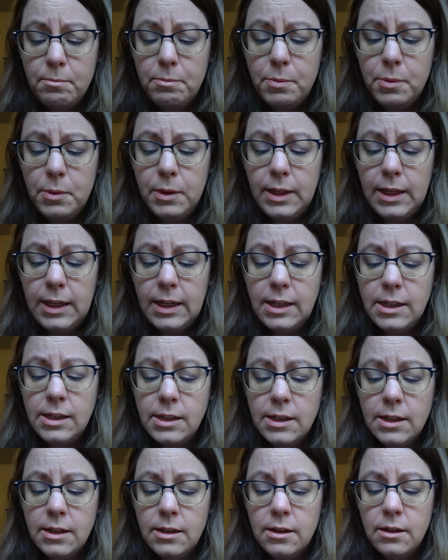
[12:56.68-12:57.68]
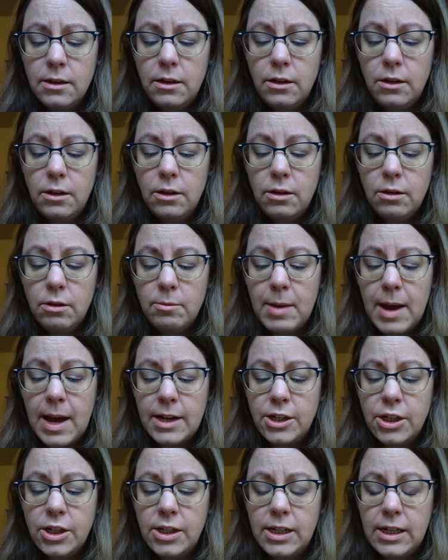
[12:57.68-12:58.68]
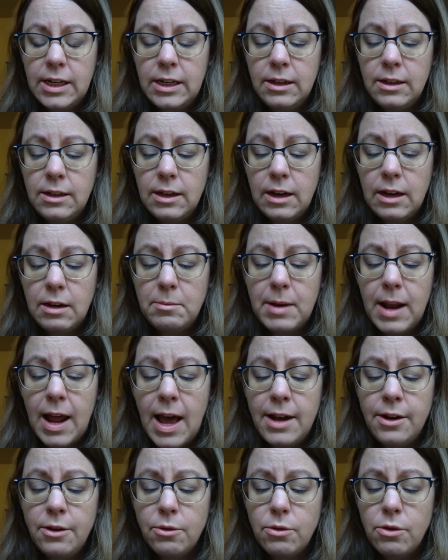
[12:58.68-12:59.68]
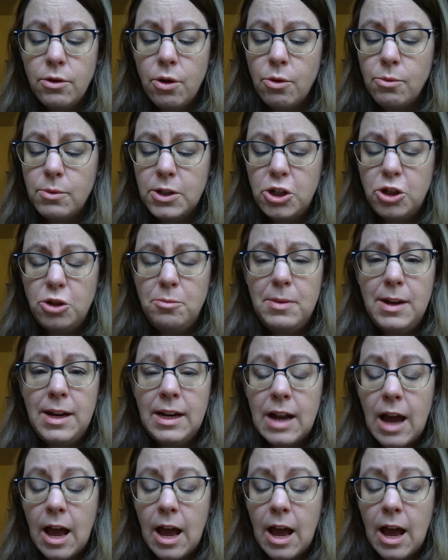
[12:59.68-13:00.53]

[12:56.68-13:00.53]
"Please, your majesty," said Edmund, "I don't know what you mean.